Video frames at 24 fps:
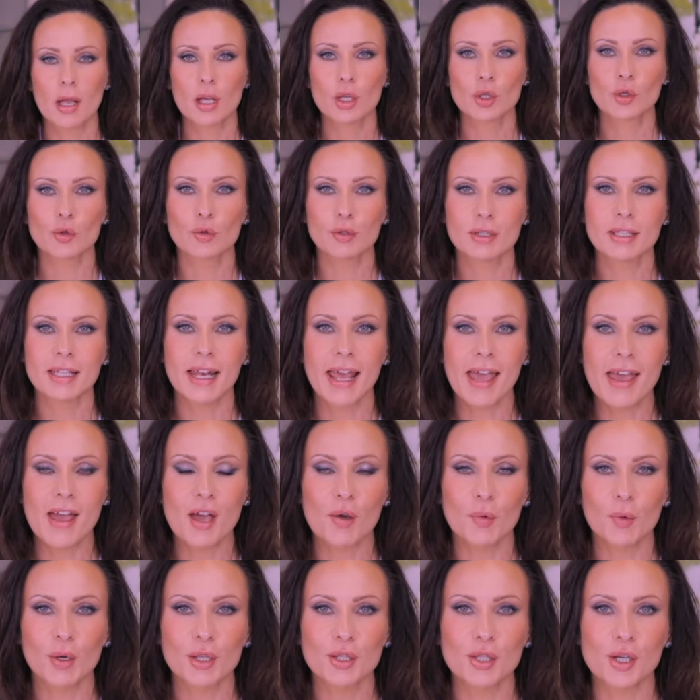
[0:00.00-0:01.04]
So today I
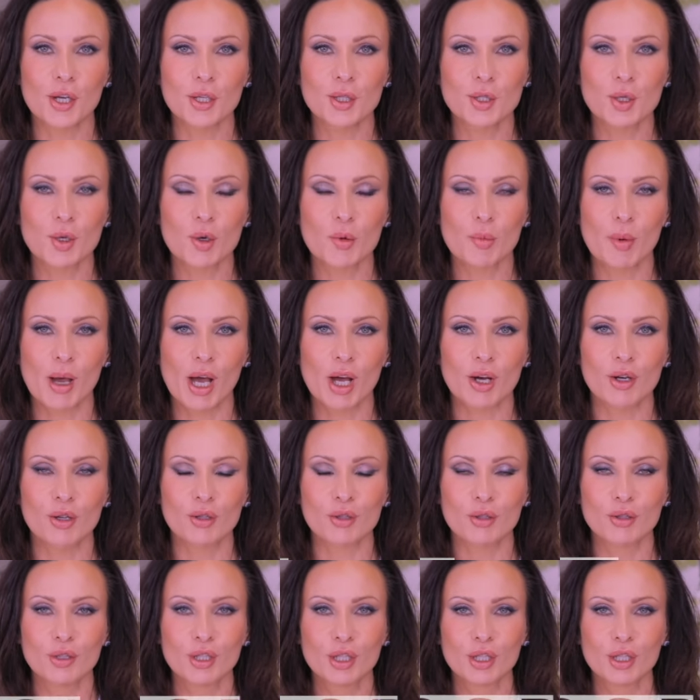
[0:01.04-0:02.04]
want to talk to you about